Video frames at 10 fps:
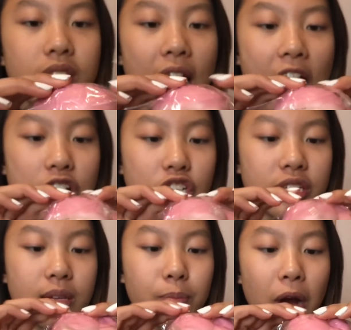is
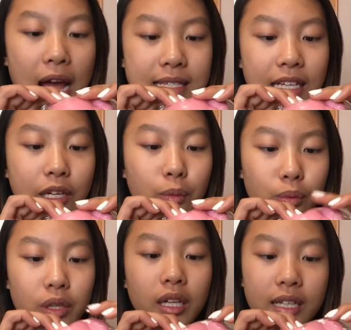actually surprisingly
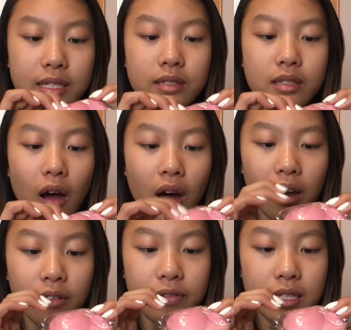really
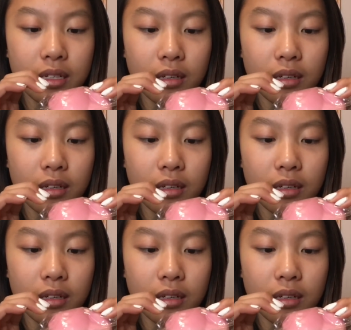soft.